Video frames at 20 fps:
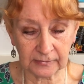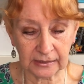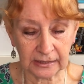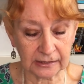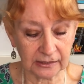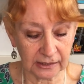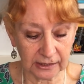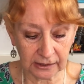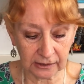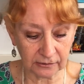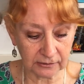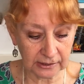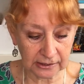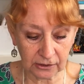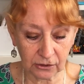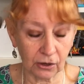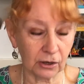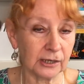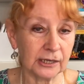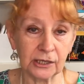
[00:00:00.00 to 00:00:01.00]
I think they
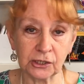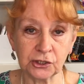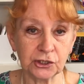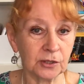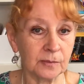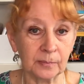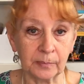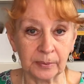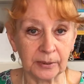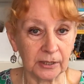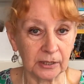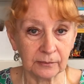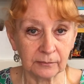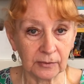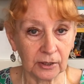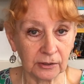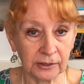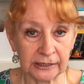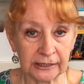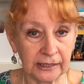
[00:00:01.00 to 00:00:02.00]
call it a jumper
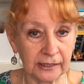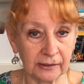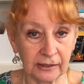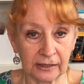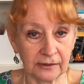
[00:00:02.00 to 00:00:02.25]
on here.